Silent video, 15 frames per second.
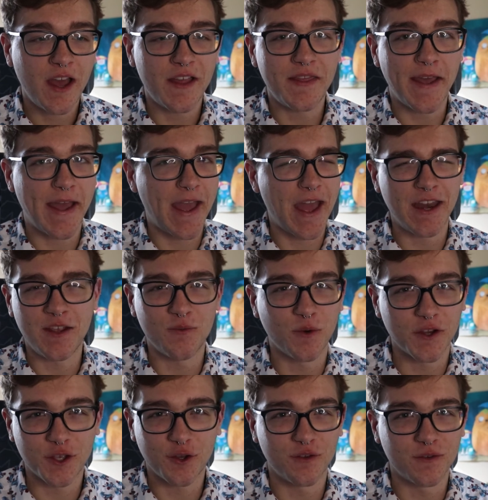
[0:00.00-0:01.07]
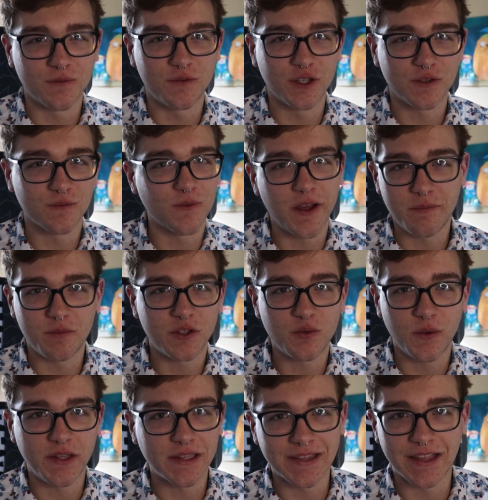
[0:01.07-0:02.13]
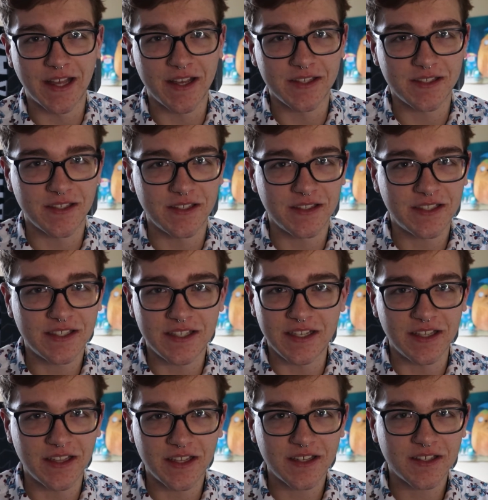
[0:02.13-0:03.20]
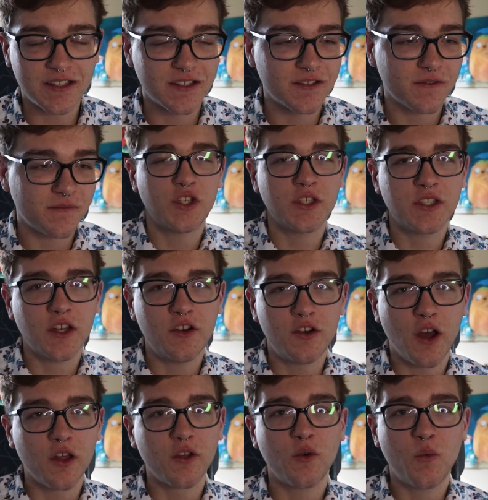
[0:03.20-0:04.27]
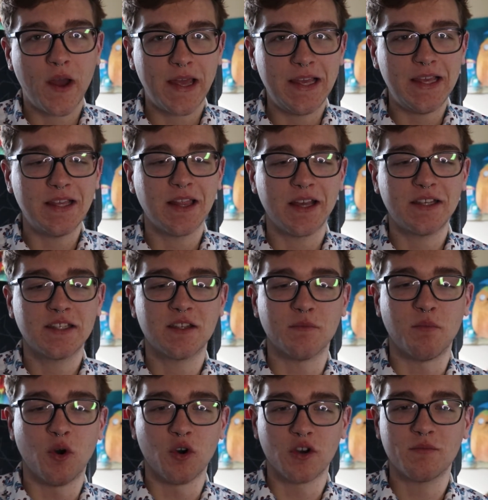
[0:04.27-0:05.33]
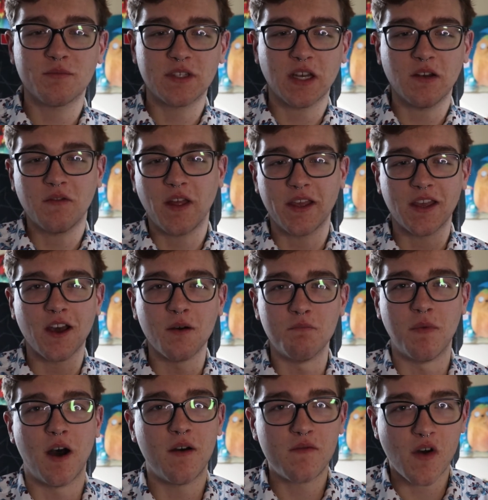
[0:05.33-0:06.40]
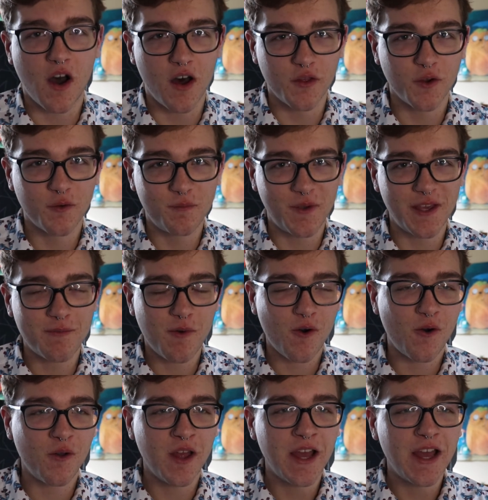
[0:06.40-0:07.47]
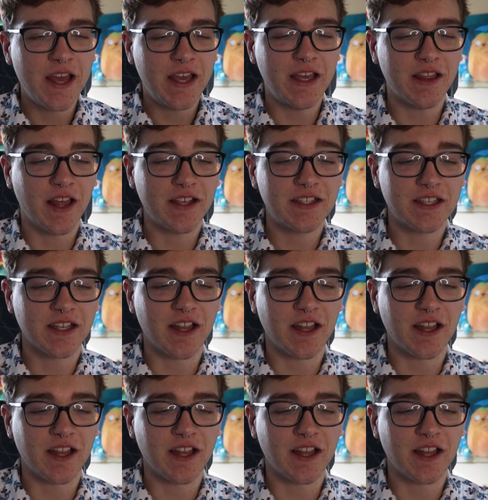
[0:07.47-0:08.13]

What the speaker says: and that anyone could have just read between the lines and seen this. Just another way he likes to put himself like above other people. He likes to